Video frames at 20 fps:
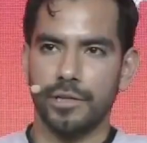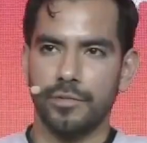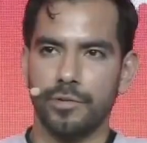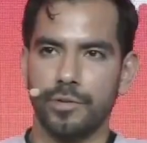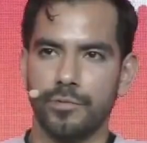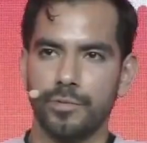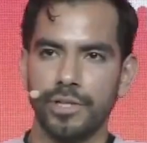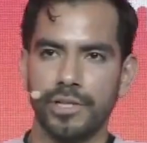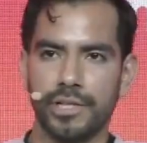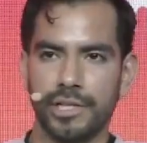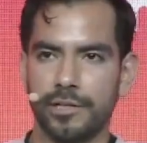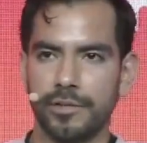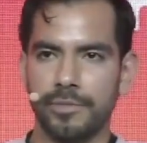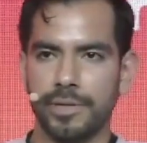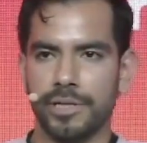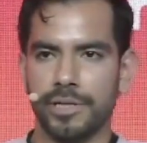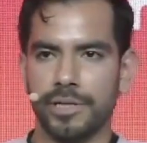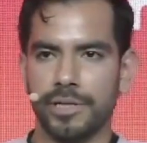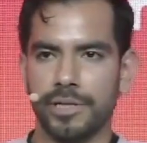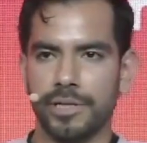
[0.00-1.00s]
we care about
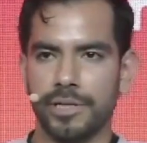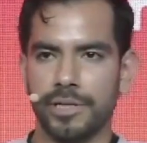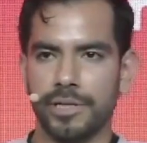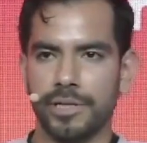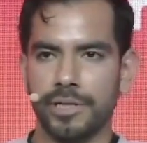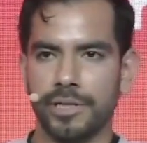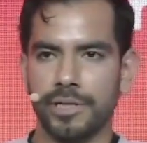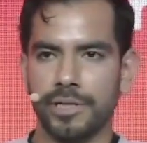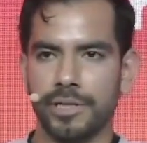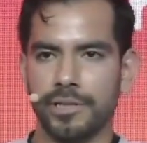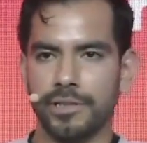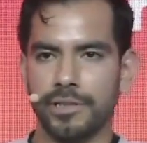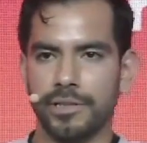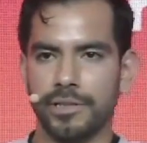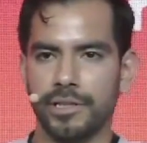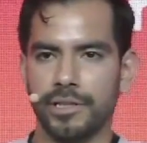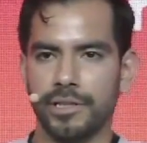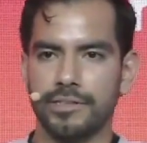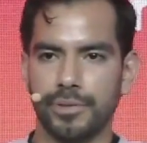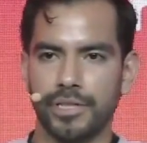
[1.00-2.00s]
a lot is
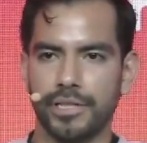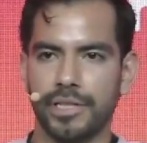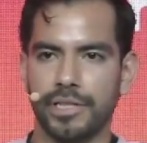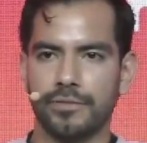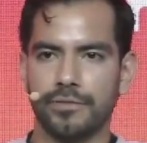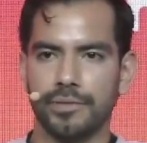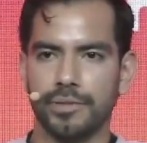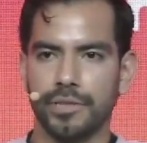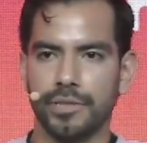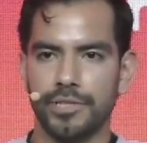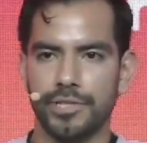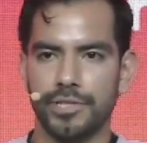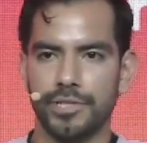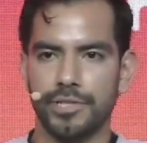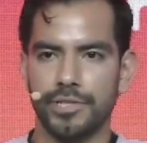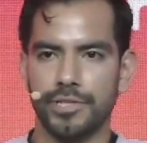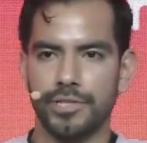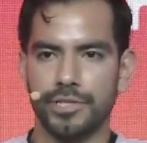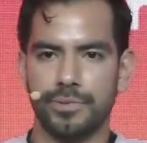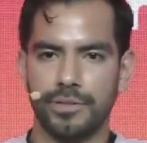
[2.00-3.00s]
building that
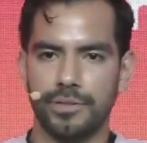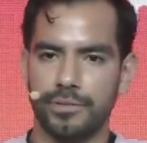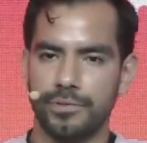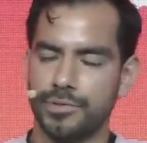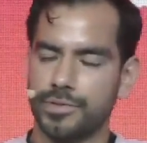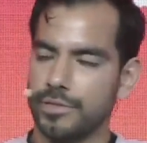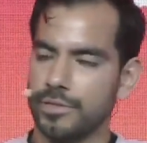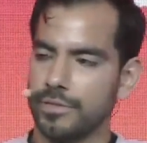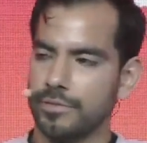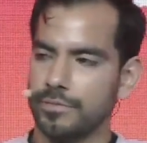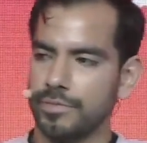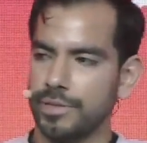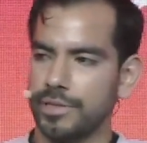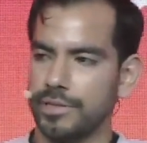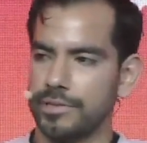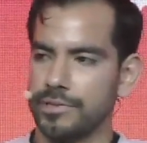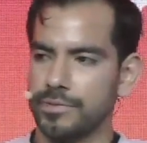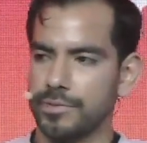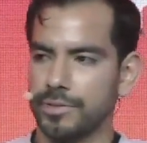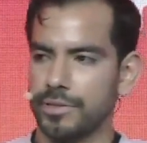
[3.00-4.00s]
relationship with the user,
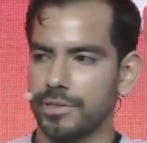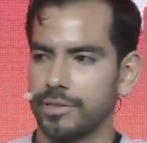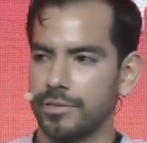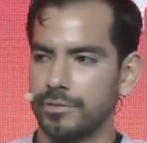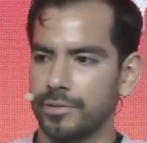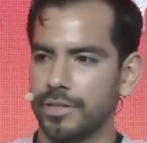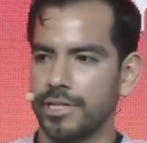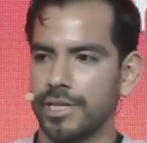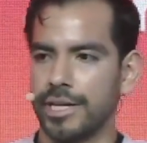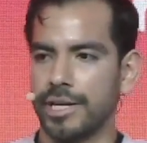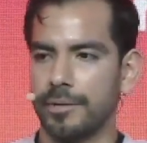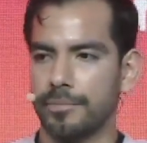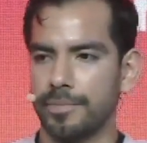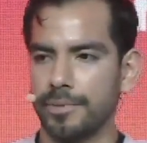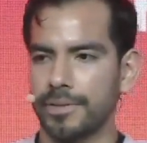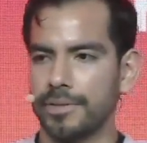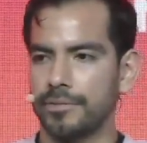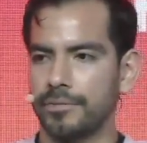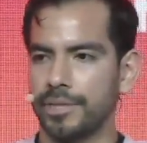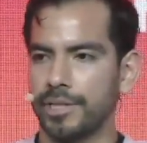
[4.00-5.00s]
because we're a DApp
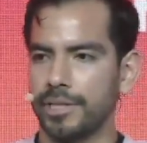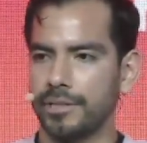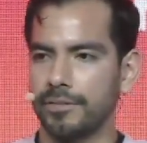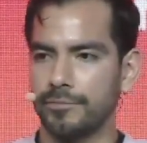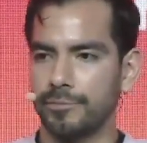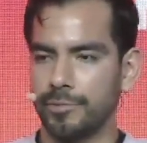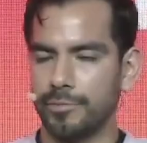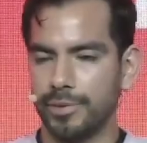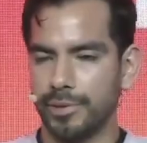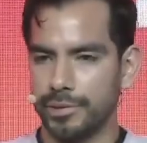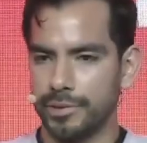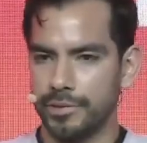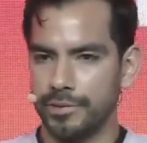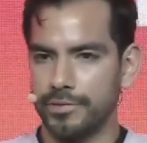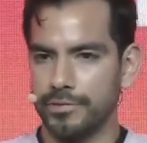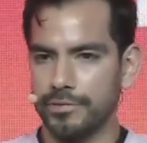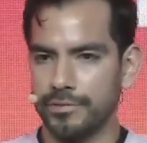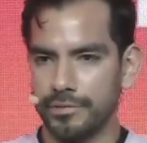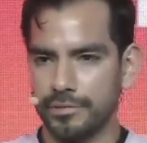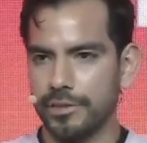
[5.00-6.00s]
and we build
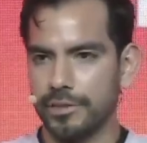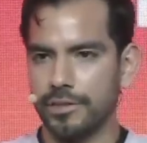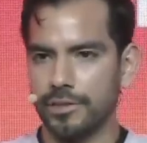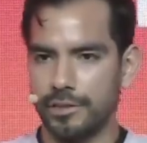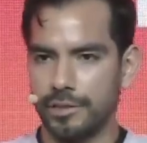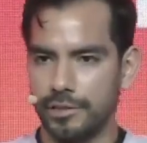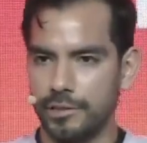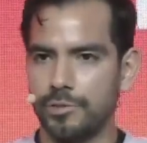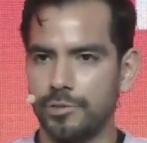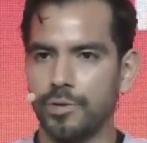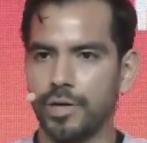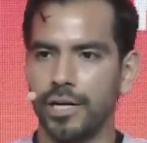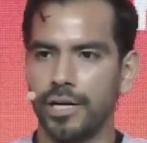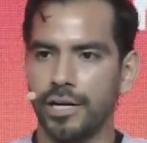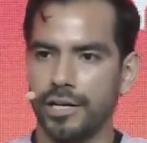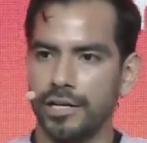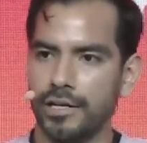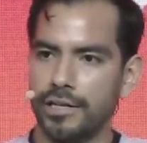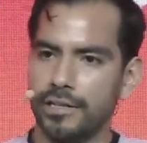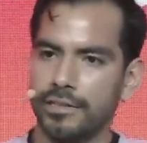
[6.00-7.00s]

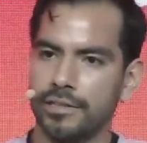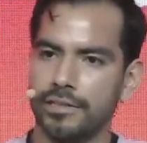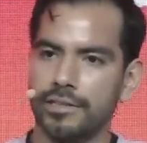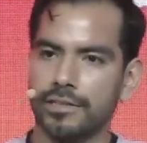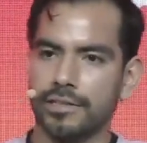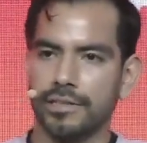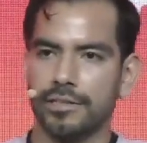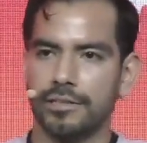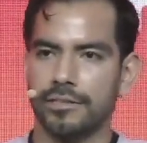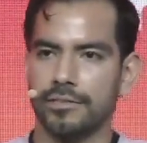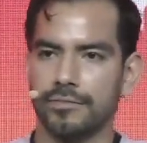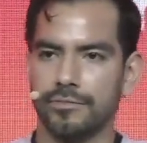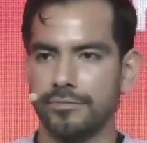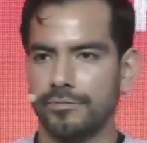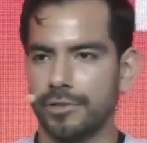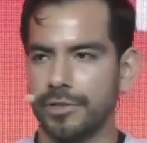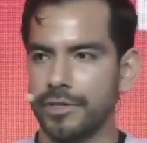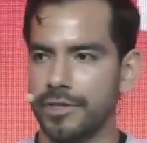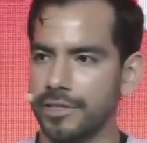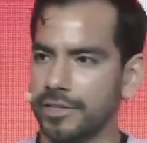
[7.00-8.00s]
UI and
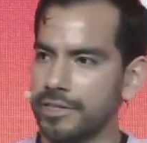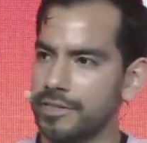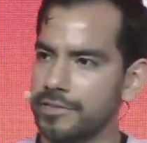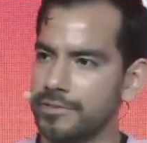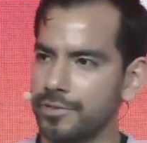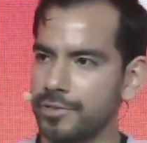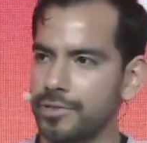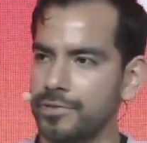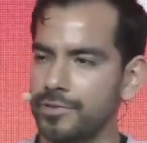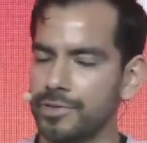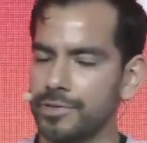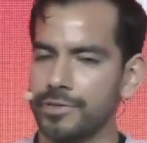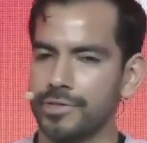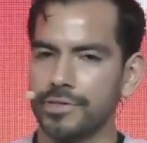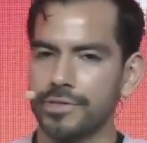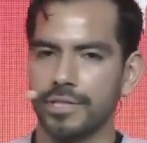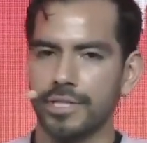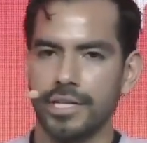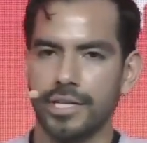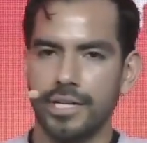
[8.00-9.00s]
fun things for users,
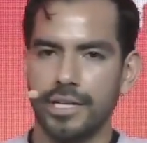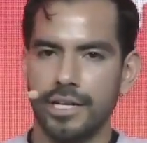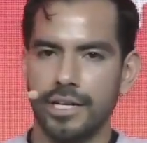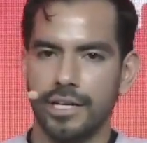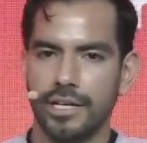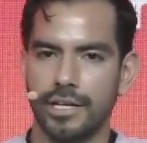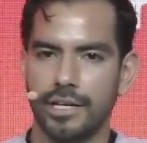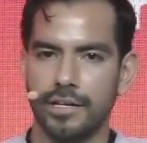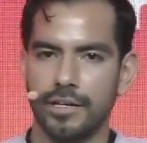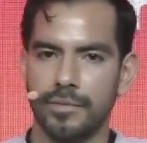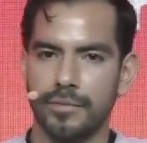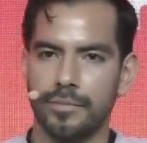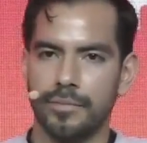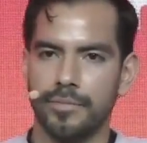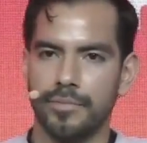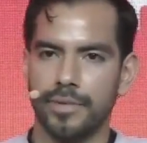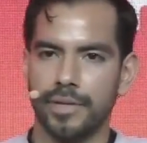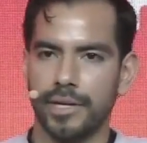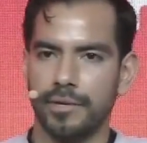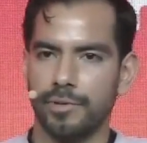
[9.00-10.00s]
and
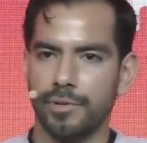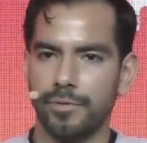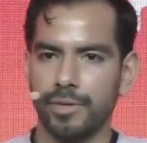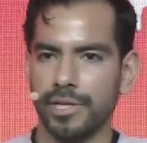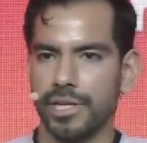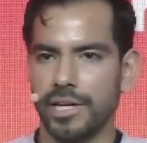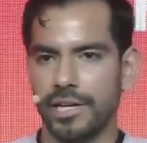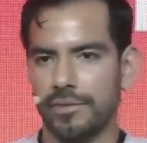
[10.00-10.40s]
we want to have that